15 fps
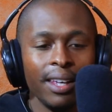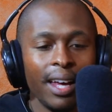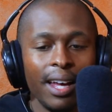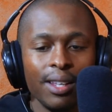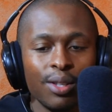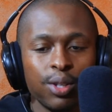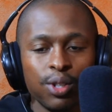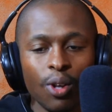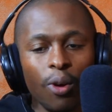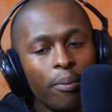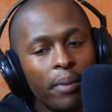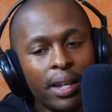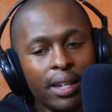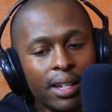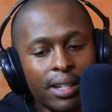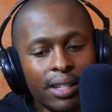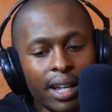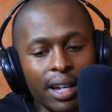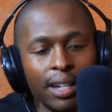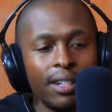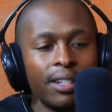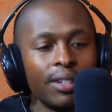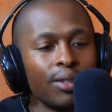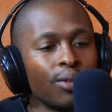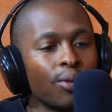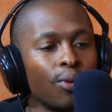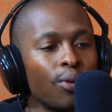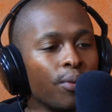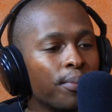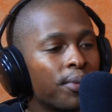he has so many intelligence
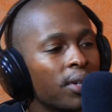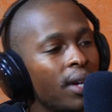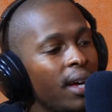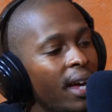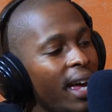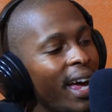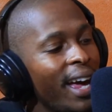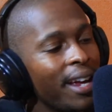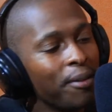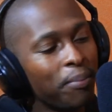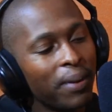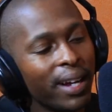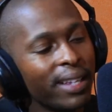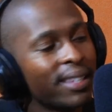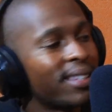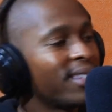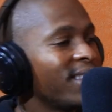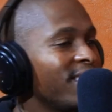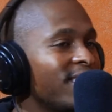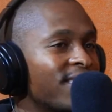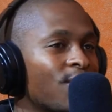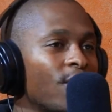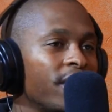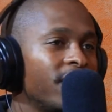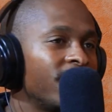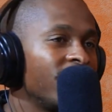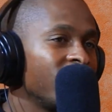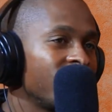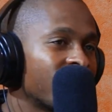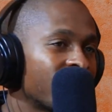groups, and plus he's
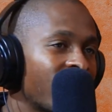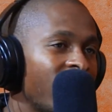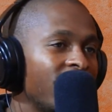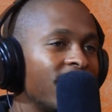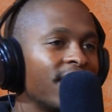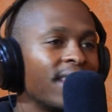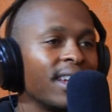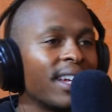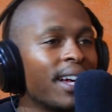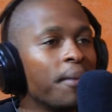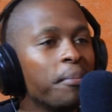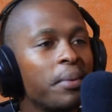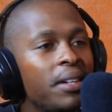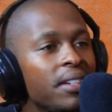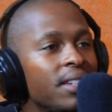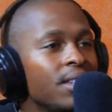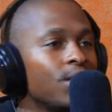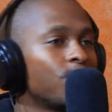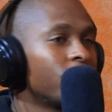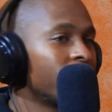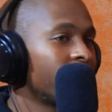got these catering companies